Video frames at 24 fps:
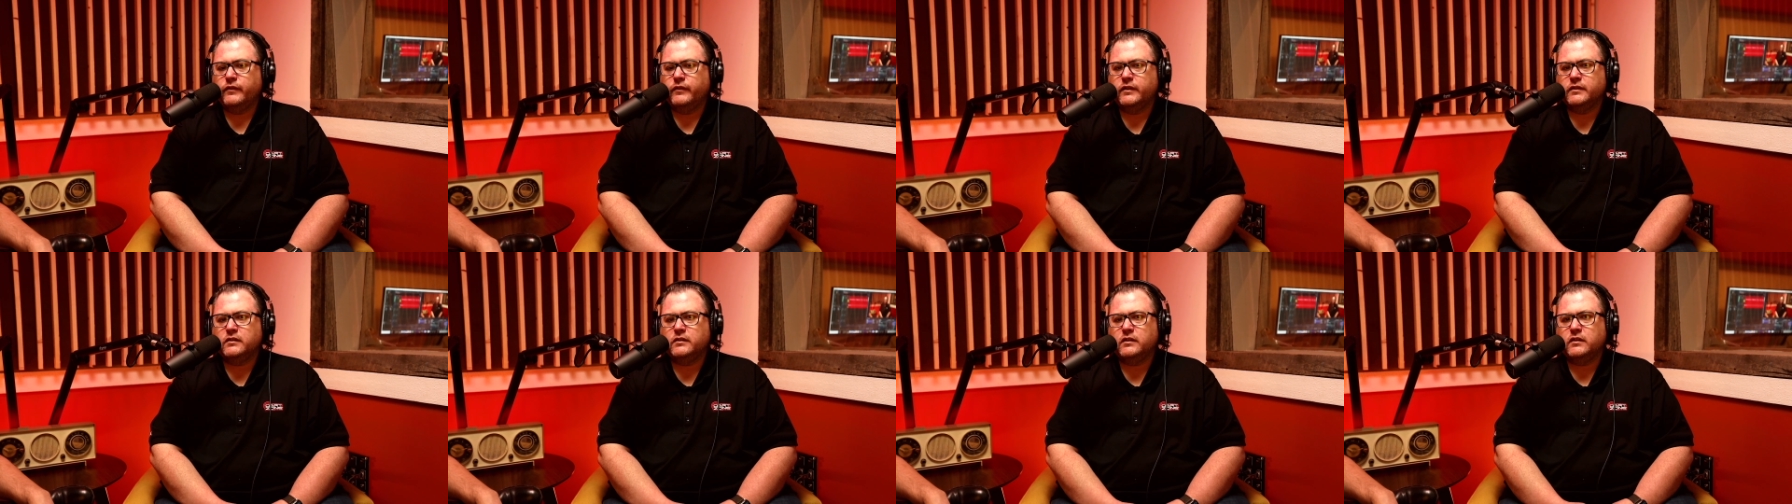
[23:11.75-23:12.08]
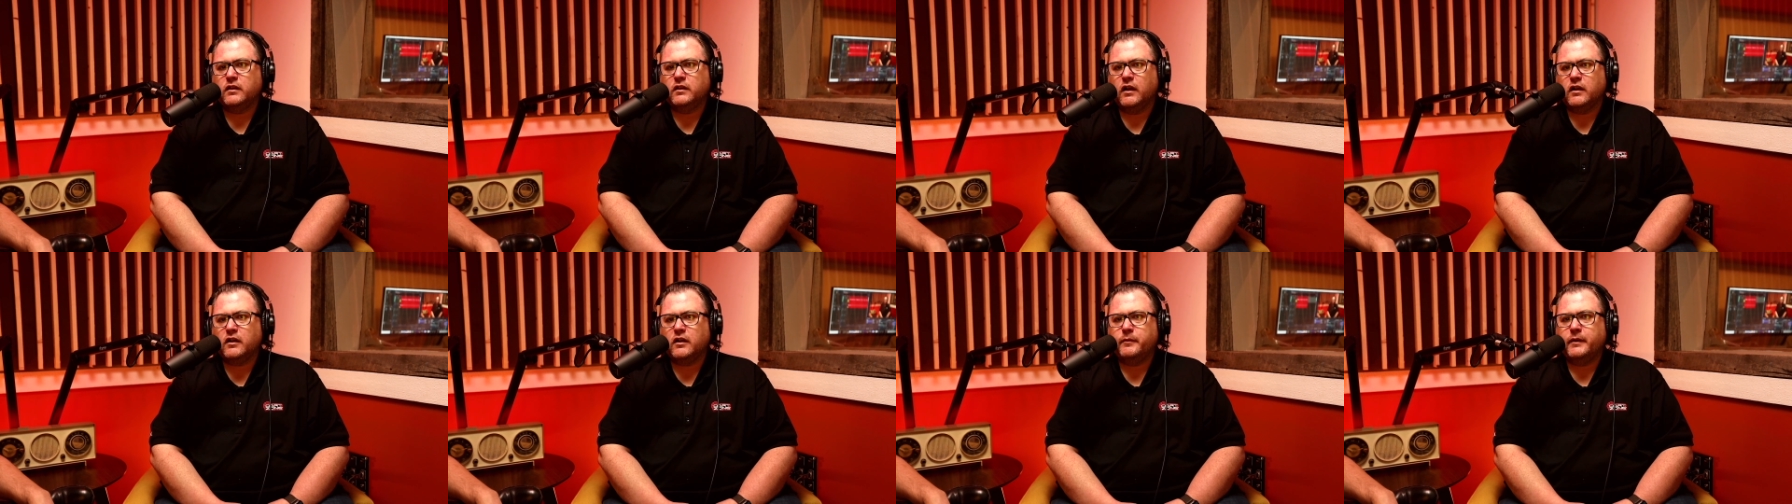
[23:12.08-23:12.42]
us to
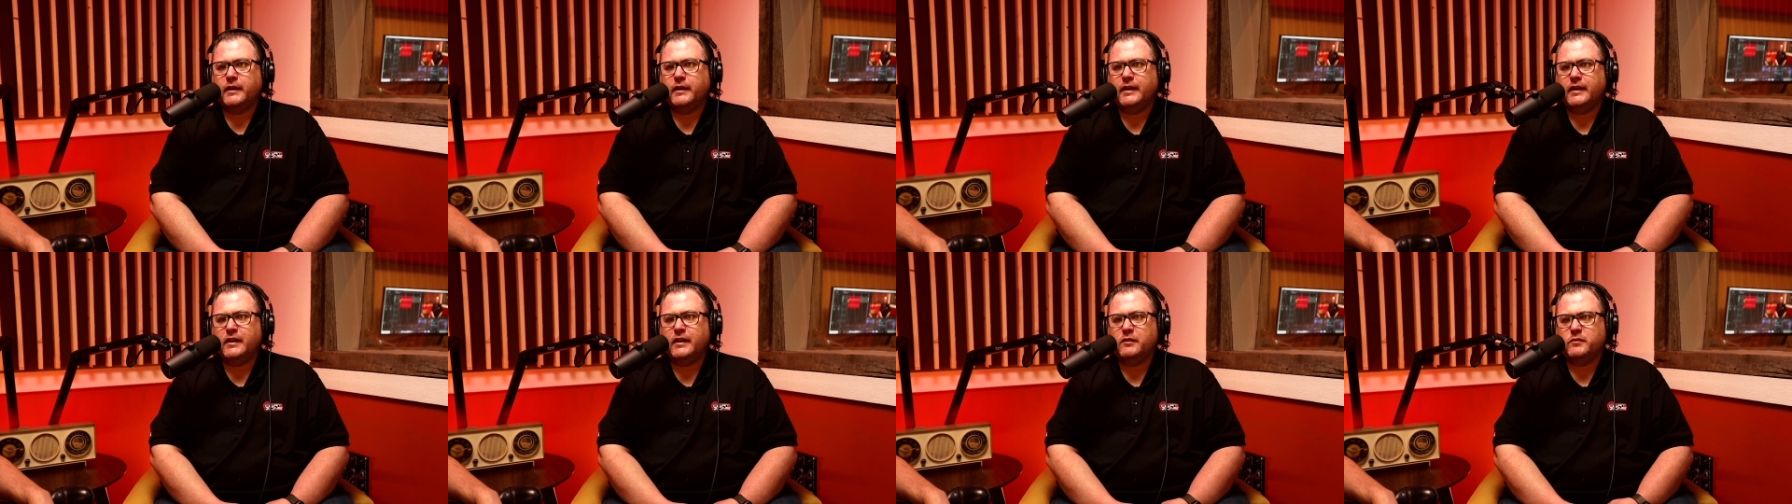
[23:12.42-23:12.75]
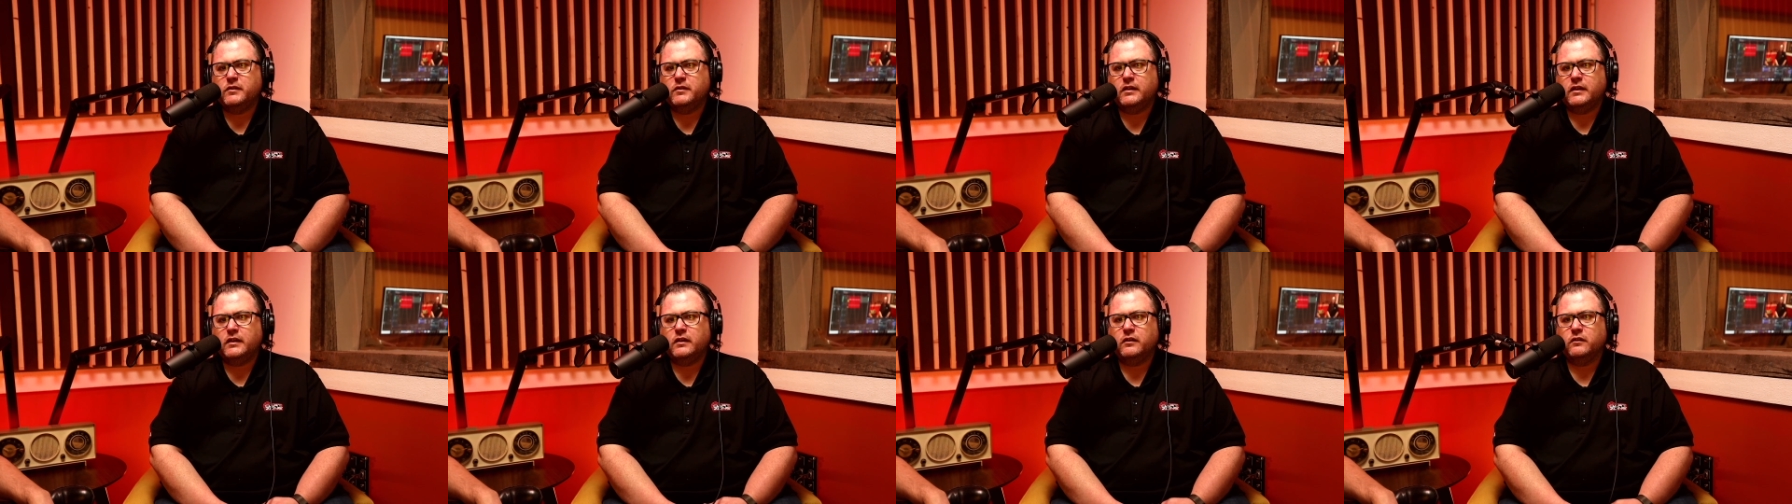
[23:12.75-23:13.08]
talk about any
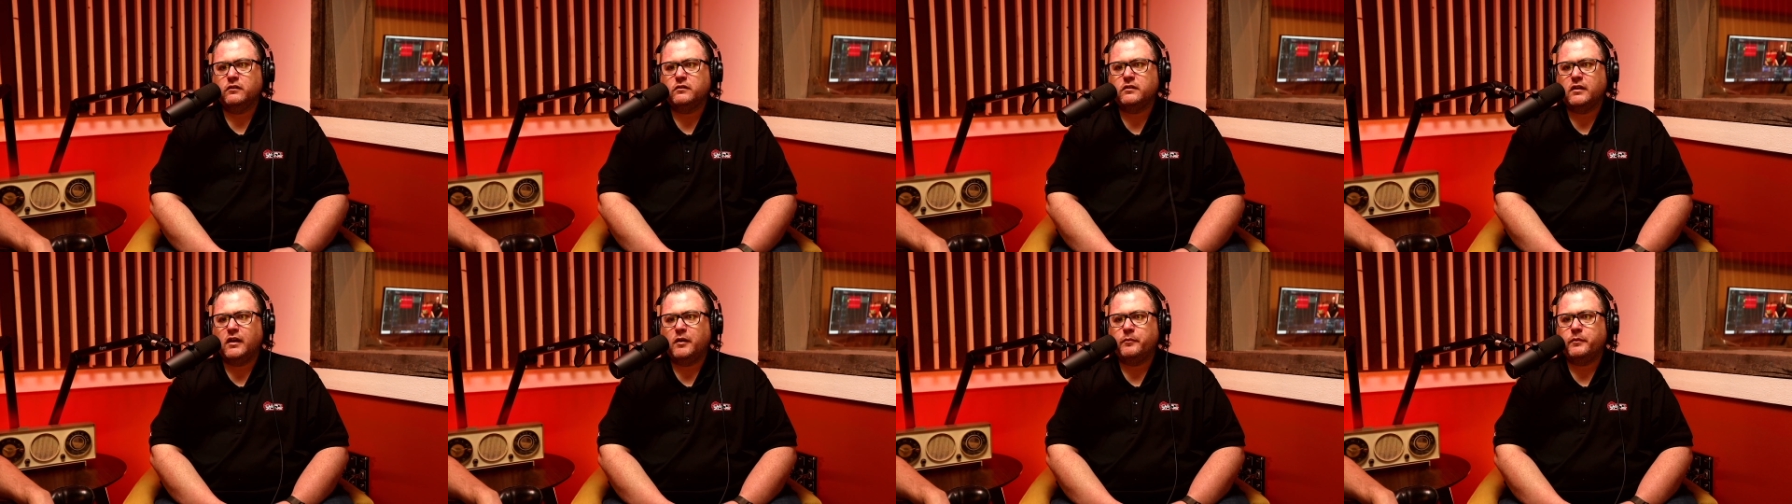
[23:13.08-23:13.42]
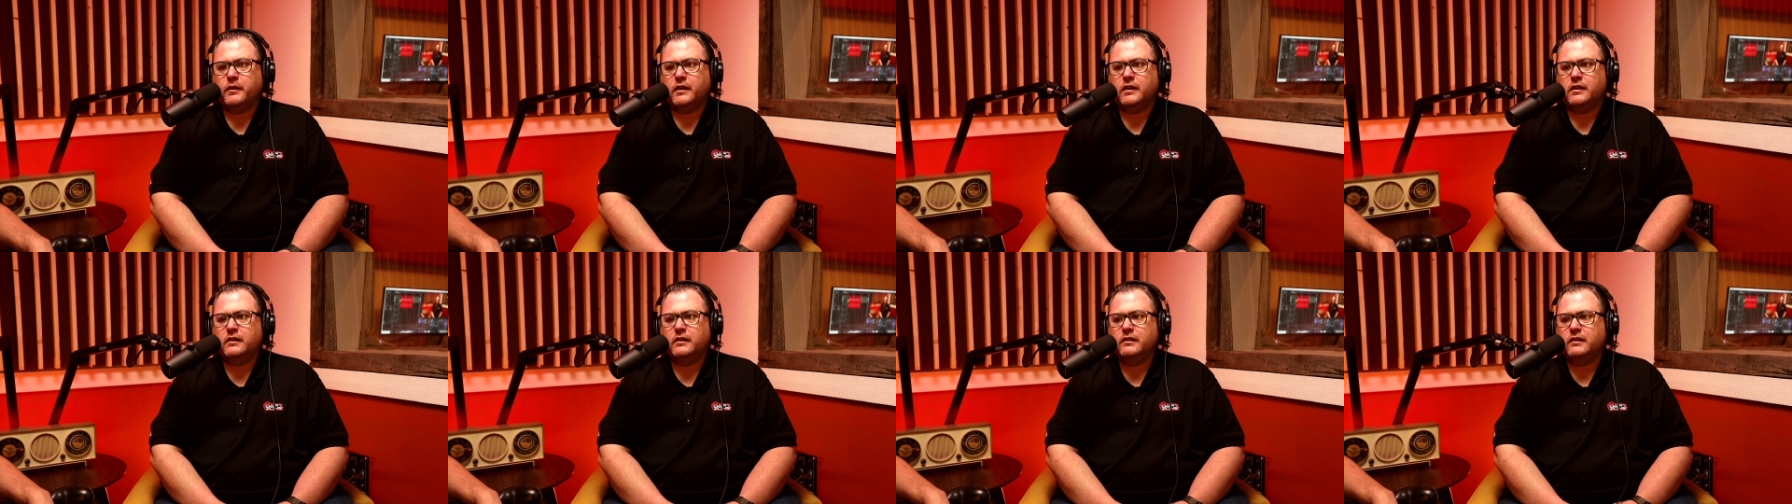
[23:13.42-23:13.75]
particular
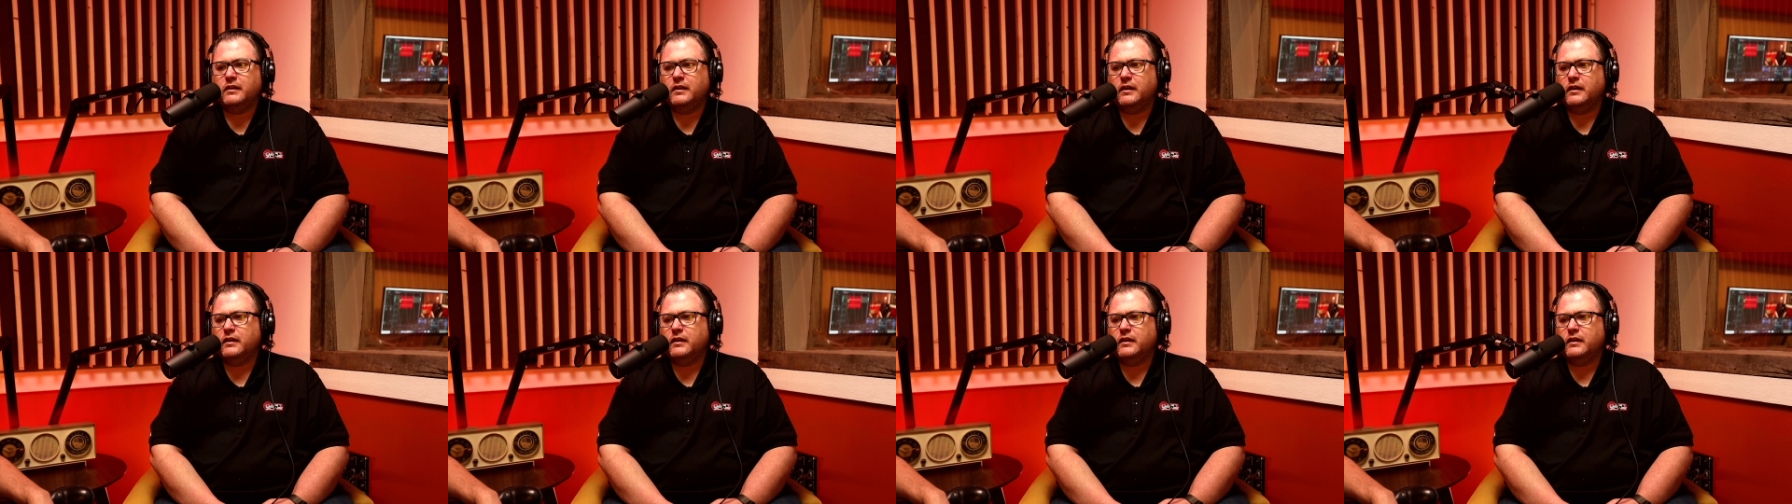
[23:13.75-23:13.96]
topic in